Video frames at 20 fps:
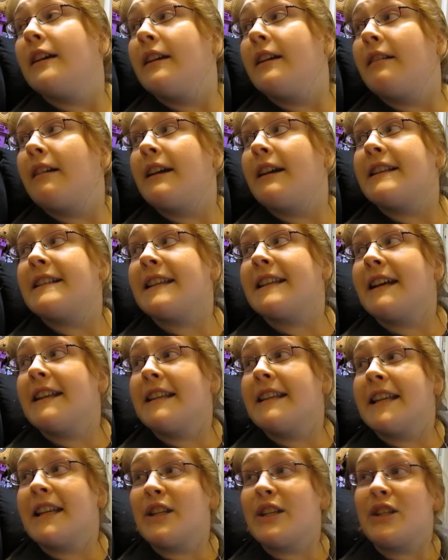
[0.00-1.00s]
And Riley's out in
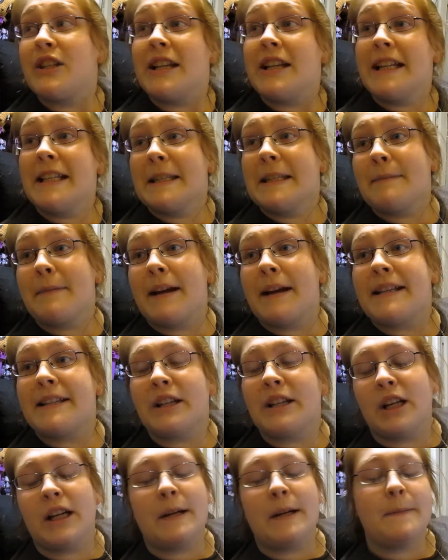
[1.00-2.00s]
the kitchen eating some ice
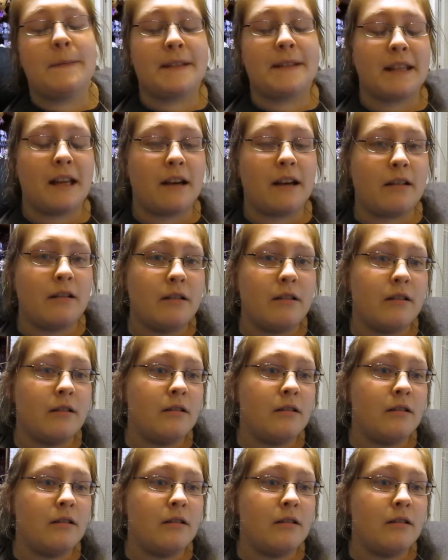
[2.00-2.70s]
cream, so